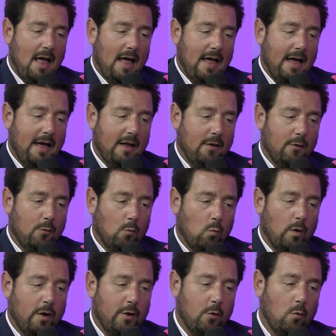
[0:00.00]
And
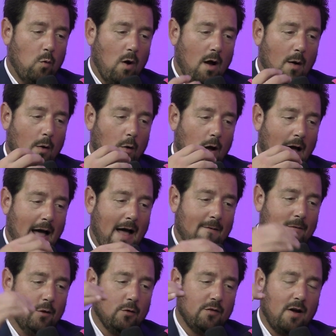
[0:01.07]
when you have
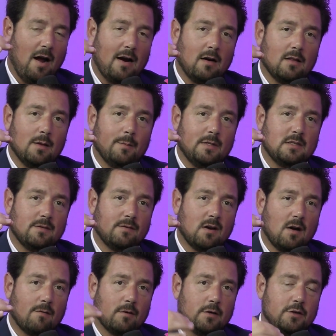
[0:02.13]
those higher limits of
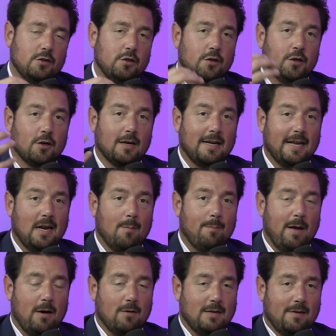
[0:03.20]
coverage, you're going to get a
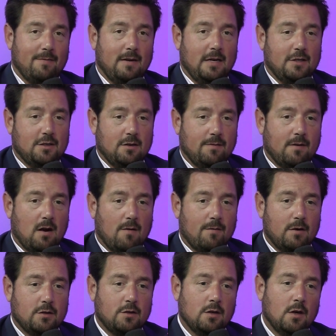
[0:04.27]
better definition of
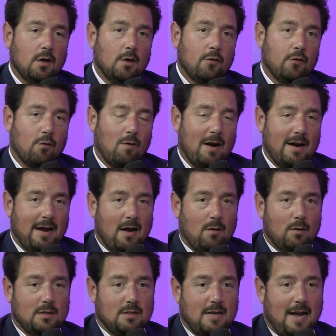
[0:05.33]
coverage. So right
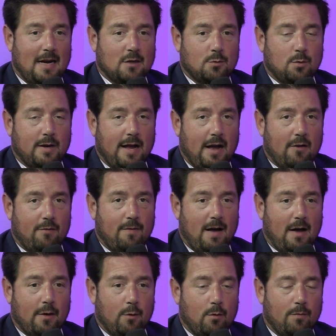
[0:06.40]
now, it's actual cash
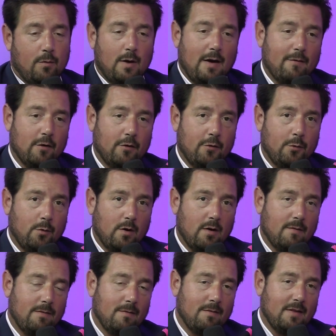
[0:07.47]
value if you have your
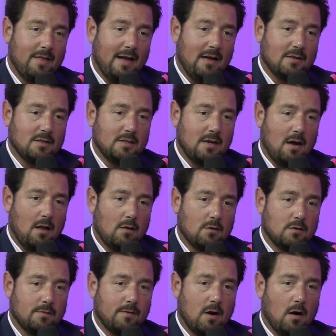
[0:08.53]

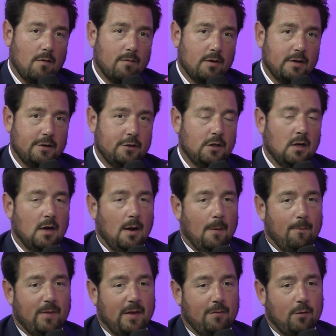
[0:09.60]
$250,000 of coverage.
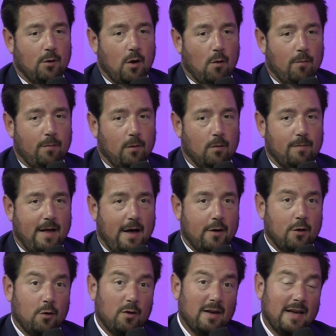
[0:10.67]
If you go full
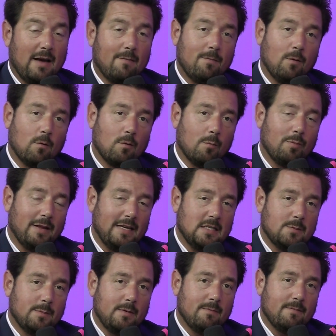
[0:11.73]
value, you can get full
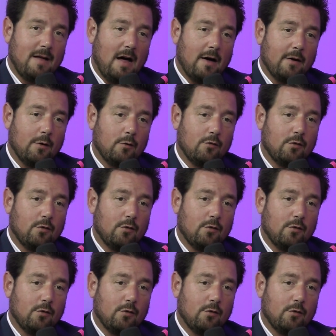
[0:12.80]
replacement value.